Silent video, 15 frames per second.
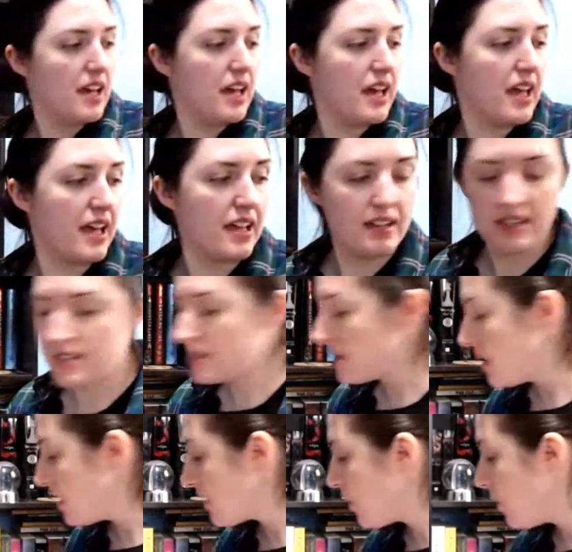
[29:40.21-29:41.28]
And it's
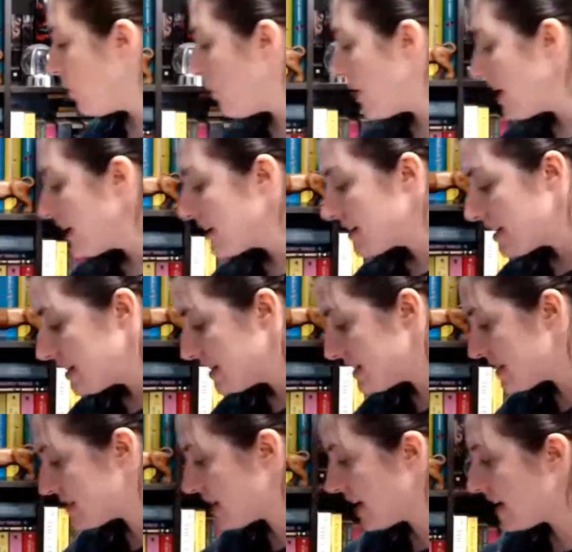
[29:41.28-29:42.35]
not quite the
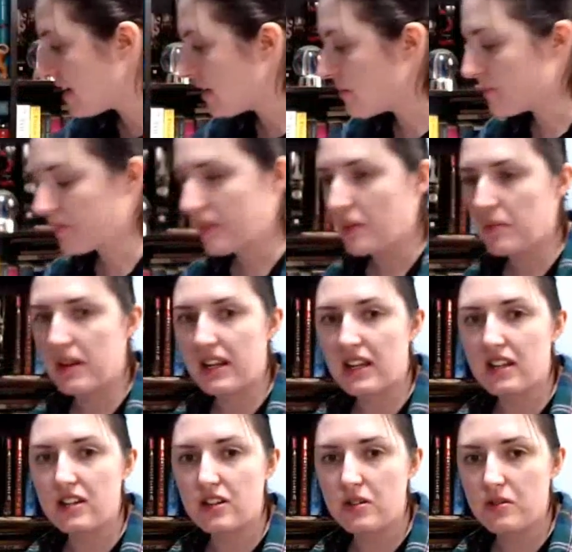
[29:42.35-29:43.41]
same, but I
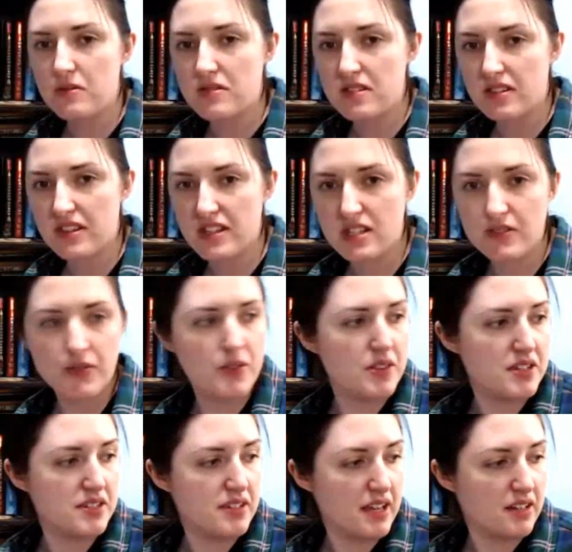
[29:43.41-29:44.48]
could use this for
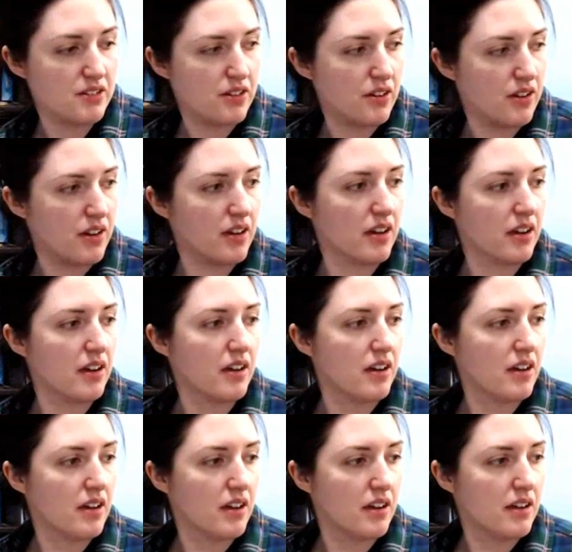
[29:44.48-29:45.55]
the center,
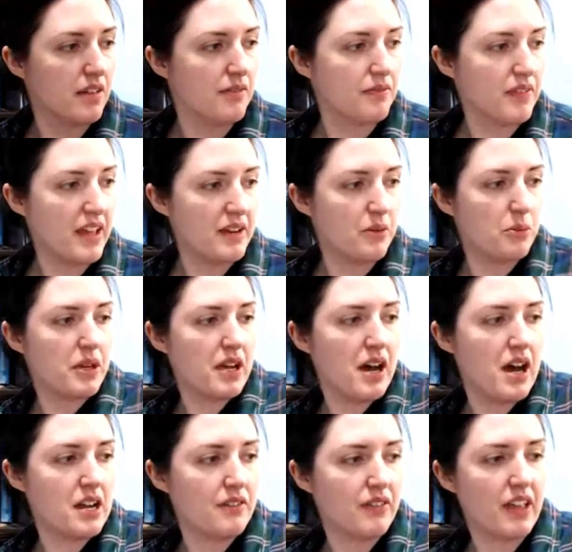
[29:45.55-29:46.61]
and it would be
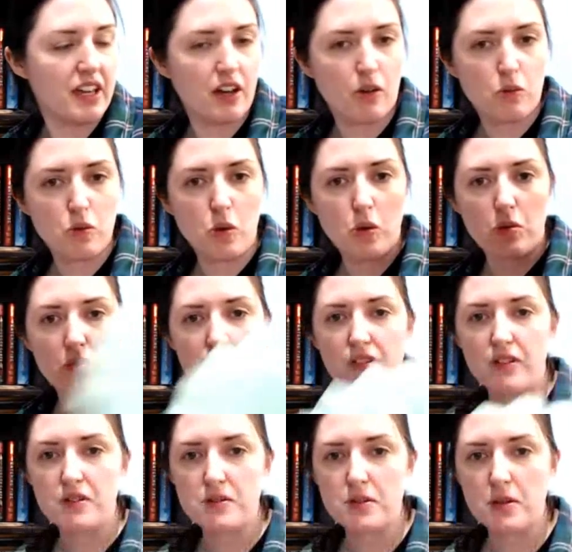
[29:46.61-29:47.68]
kind of like a role
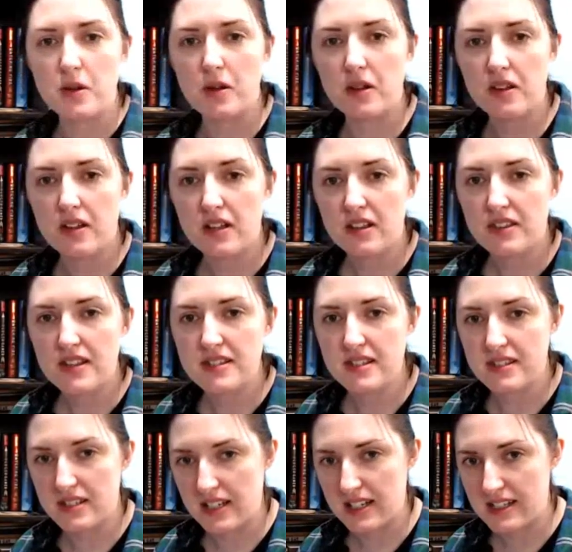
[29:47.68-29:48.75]
reversal. This
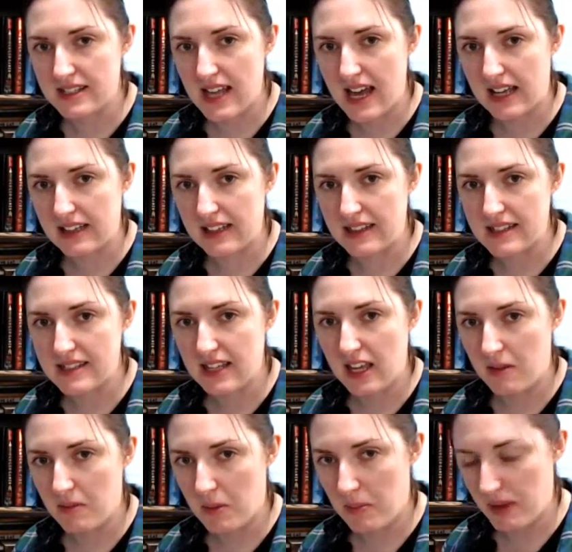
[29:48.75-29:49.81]
isn't exactly the
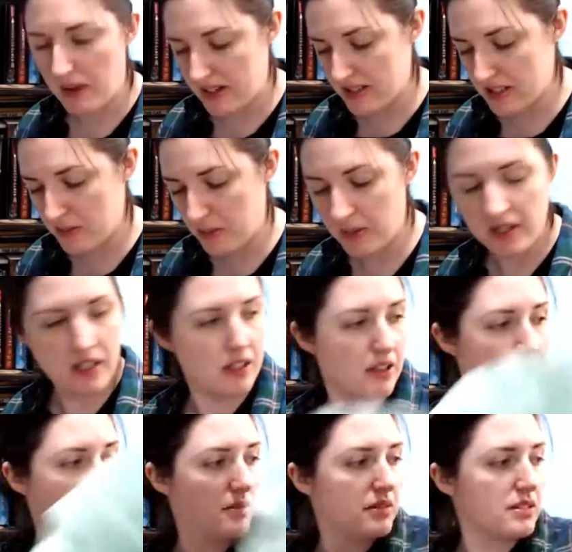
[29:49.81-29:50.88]
same, but it's pretty
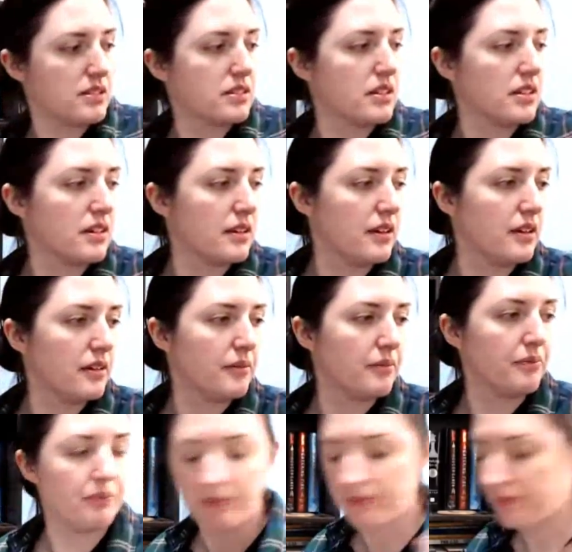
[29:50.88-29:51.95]
close.
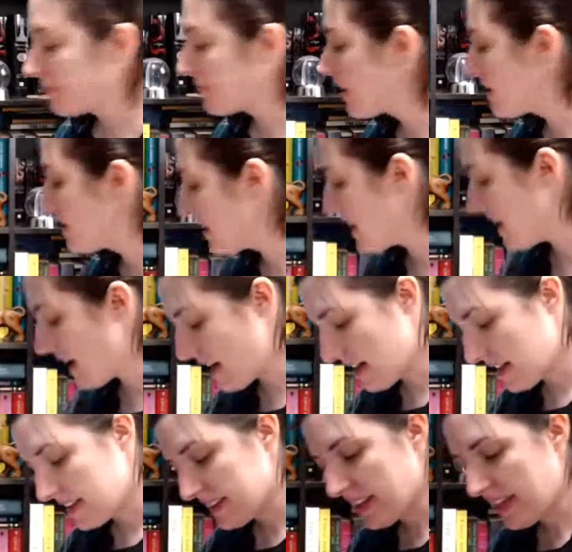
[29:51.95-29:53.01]
Yeah,
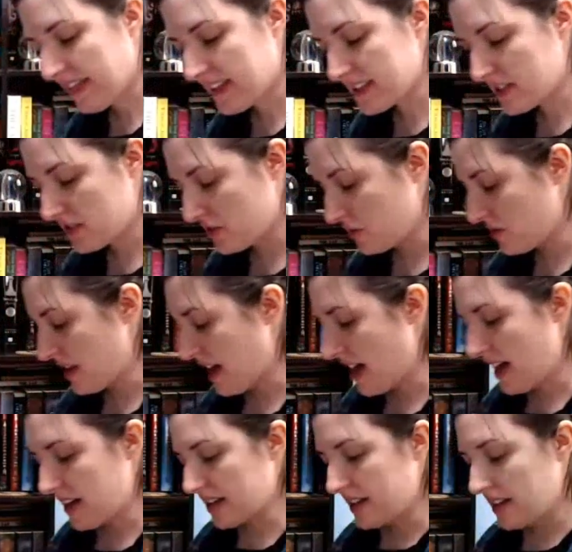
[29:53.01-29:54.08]
let's do
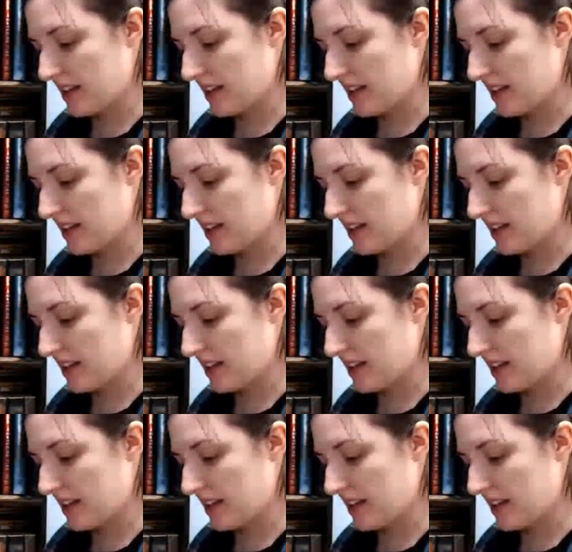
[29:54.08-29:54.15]
that.